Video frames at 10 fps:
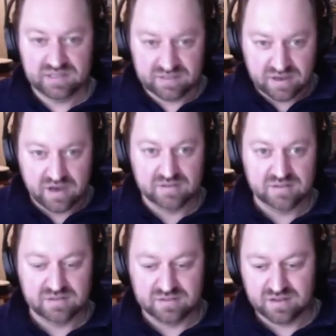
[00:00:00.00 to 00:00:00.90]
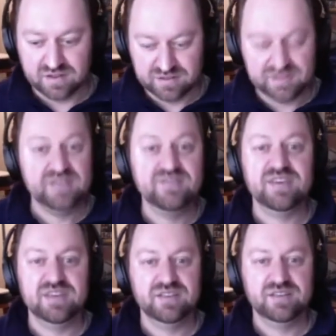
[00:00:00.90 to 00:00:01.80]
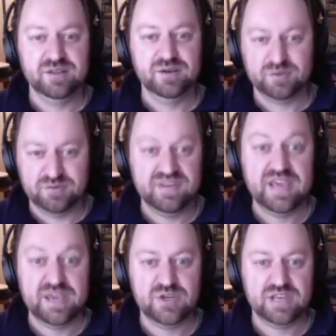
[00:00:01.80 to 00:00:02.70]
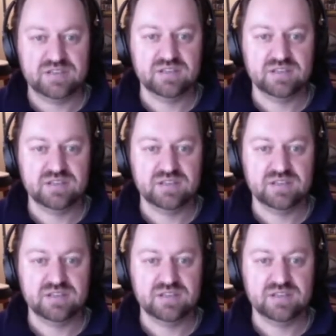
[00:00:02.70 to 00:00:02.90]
on the TV, through VHS.